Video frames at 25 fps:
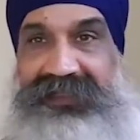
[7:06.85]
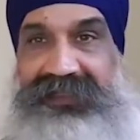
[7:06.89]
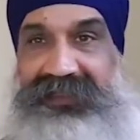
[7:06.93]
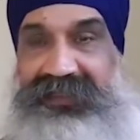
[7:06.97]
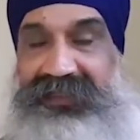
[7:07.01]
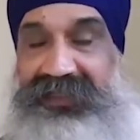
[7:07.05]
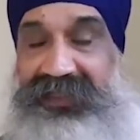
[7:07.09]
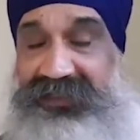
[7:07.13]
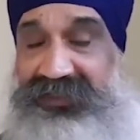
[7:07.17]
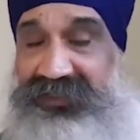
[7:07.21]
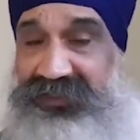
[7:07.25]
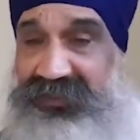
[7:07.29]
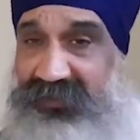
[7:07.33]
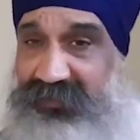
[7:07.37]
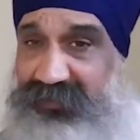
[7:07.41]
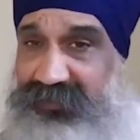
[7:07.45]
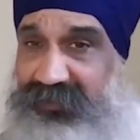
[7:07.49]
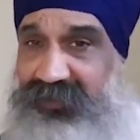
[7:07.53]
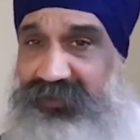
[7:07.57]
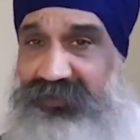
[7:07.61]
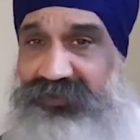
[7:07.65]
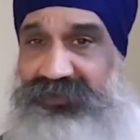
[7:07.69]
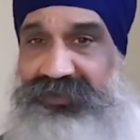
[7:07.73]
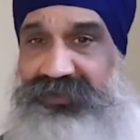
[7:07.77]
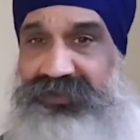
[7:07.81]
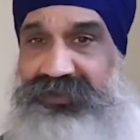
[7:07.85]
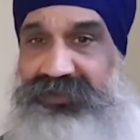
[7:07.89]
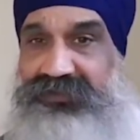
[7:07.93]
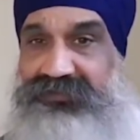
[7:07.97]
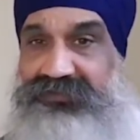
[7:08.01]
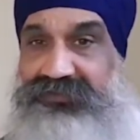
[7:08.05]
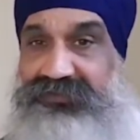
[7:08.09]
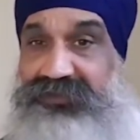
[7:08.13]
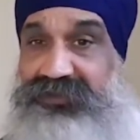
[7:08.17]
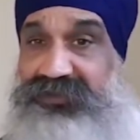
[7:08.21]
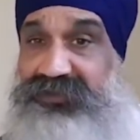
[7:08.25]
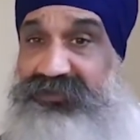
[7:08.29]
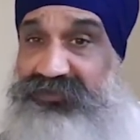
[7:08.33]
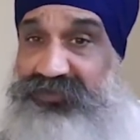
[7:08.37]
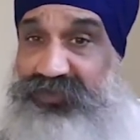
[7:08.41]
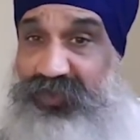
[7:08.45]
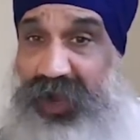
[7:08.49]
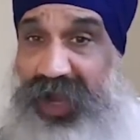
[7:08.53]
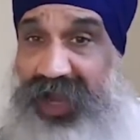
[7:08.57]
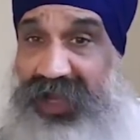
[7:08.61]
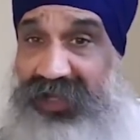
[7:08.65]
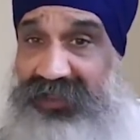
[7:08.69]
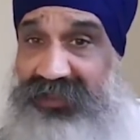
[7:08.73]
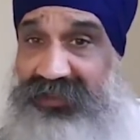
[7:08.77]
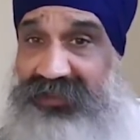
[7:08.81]
This abuse was
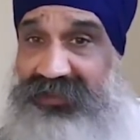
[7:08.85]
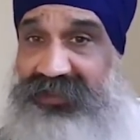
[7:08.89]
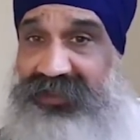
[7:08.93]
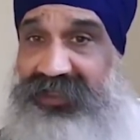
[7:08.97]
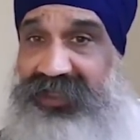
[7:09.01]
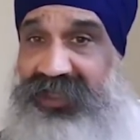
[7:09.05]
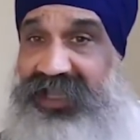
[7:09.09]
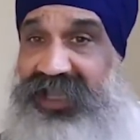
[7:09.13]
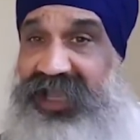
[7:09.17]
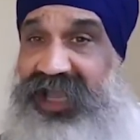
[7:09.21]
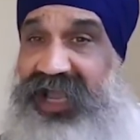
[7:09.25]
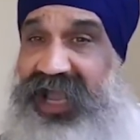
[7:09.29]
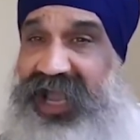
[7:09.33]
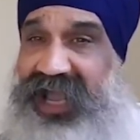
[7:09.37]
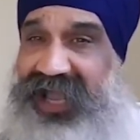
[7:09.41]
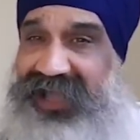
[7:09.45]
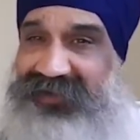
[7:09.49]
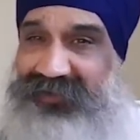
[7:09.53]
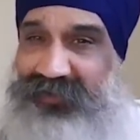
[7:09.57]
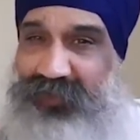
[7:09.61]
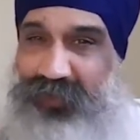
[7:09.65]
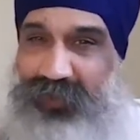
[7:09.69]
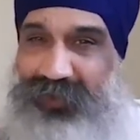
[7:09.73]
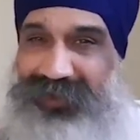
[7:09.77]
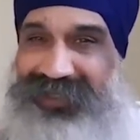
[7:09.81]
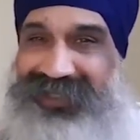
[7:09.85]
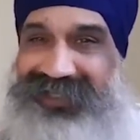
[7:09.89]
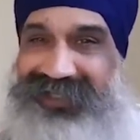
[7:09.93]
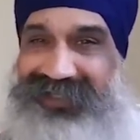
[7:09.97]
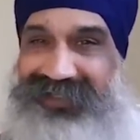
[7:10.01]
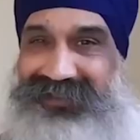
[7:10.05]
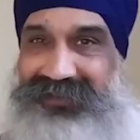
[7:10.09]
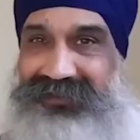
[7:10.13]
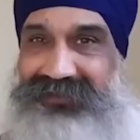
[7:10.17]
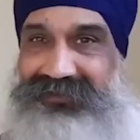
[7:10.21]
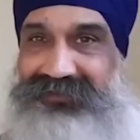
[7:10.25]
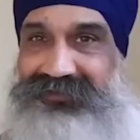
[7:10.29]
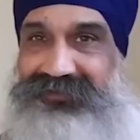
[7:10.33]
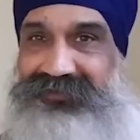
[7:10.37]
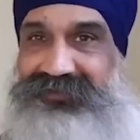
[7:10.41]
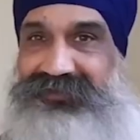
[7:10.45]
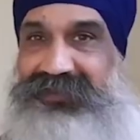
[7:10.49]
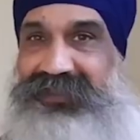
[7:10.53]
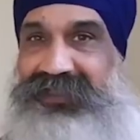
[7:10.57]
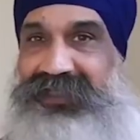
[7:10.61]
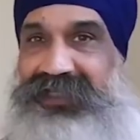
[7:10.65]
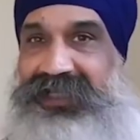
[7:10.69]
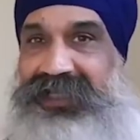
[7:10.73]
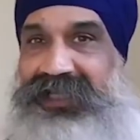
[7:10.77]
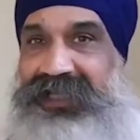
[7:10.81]
vile and wicked.
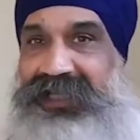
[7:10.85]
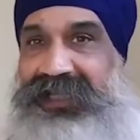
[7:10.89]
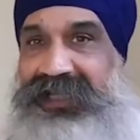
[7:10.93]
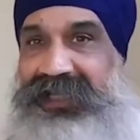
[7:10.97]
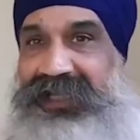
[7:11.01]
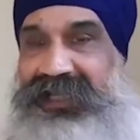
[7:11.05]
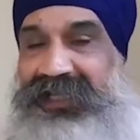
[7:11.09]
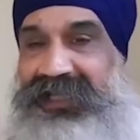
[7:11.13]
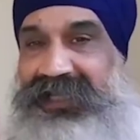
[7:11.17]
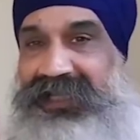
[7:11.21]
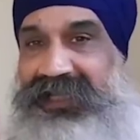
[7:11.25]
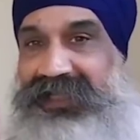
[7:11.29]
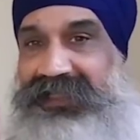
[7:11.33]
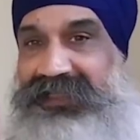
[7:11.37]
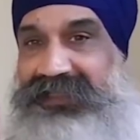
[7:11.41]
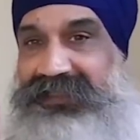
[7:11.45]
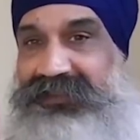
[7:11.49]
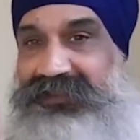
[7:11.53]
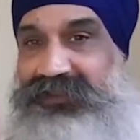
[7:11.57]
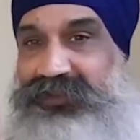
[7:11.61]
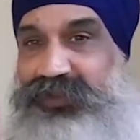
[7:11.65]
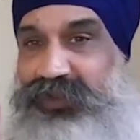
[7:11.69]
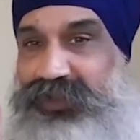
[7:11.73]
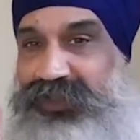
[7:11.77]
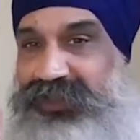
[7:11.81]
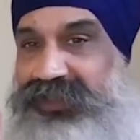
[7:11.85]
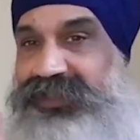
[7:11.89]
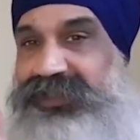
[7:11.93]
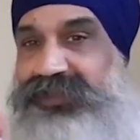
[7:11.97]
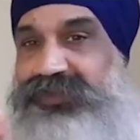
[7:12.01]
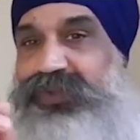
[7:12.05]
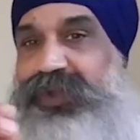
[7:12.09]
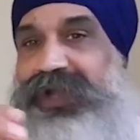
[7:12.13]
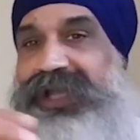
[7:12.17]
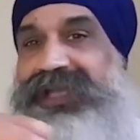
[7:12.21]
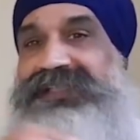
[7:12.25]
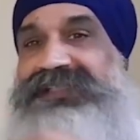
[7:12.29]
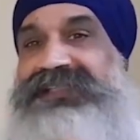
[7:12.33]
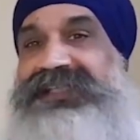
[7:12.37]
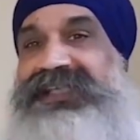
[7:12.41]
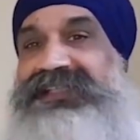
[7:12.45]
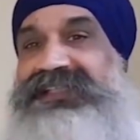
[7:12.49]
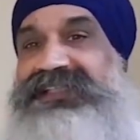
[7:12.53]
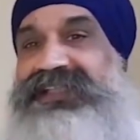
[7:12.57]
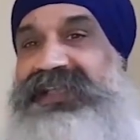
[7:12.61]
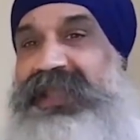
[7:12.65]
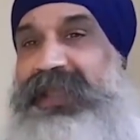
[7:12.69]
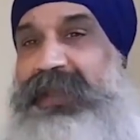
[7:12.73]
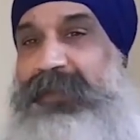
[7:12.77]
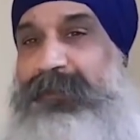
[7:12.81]
So this is why it
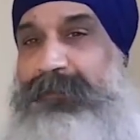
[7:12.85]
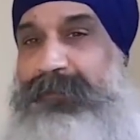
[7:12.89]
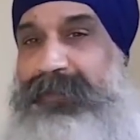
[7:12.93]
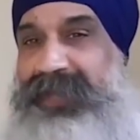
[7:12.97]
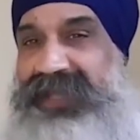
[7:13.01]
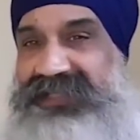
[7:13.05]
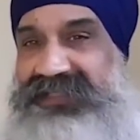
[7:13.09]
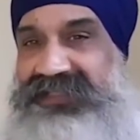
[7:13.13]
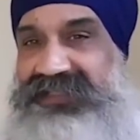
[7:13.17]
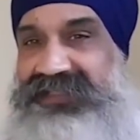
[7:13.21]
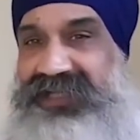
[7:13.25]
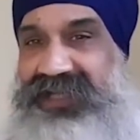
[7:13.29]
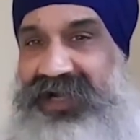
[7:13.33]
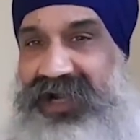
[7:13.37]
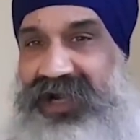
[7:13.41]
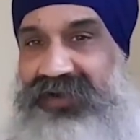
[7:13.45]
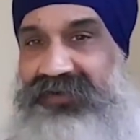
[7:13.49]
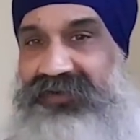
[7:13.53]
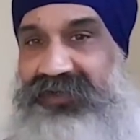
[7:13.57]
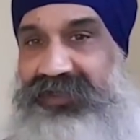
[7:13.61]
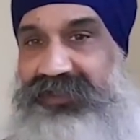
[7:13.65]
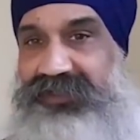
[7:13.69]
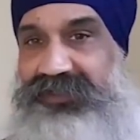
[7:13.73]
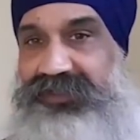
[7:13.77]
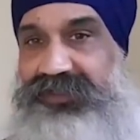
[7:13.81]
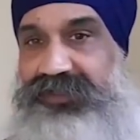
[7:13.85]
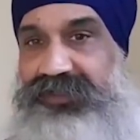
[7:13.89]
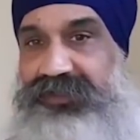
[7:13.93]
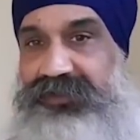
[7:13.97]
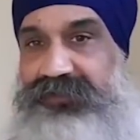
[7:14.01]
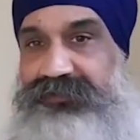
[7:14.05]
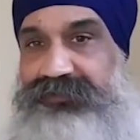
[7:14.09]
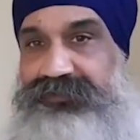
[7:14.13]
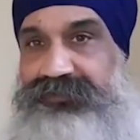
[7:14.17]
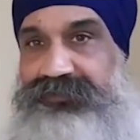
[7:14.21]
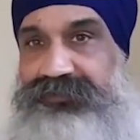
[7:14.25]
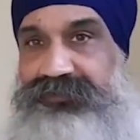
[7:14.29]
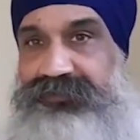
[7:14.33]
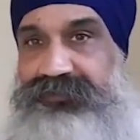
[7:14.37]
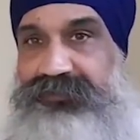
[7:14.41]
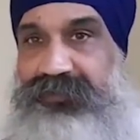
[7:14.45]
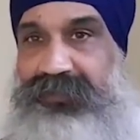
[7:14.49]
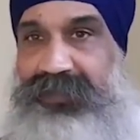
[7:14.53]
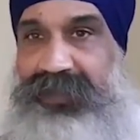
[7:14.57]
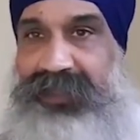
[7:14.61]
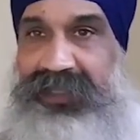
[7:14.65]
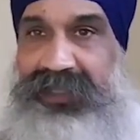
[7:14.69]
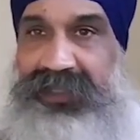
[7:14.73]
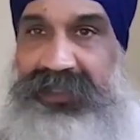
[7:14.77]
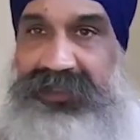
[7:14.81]
says immense courage
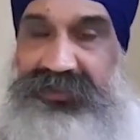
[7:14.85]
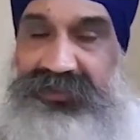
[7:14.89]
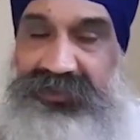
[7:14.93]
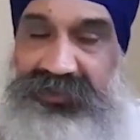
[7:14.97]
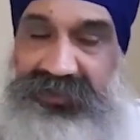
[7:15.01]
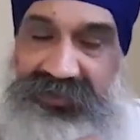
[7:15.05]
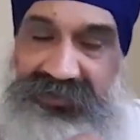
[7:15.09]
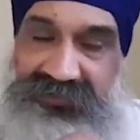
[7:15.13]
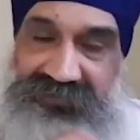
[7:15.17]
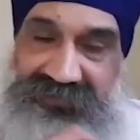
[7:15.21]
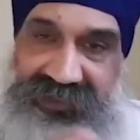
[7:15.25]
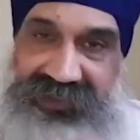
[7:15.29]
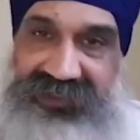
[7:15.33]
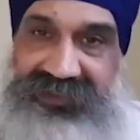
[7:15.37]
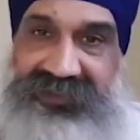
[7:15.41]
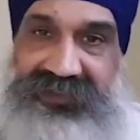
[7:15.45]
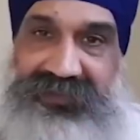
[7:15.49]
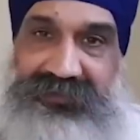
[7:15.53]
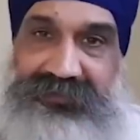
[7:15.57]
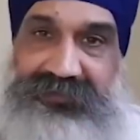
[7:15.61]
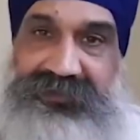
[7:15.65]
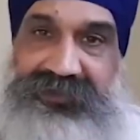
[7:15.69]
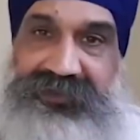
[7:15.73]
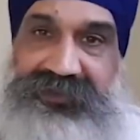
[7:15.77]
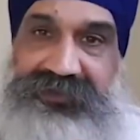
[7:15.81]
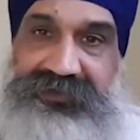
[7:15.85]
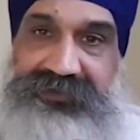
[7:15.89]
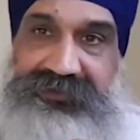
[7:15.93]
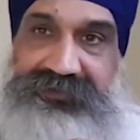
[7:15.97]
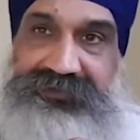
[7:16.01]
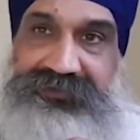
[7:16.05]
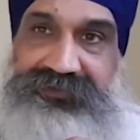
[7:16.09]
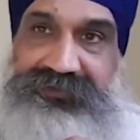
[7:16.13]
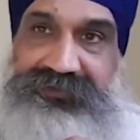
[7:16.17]
to the victims.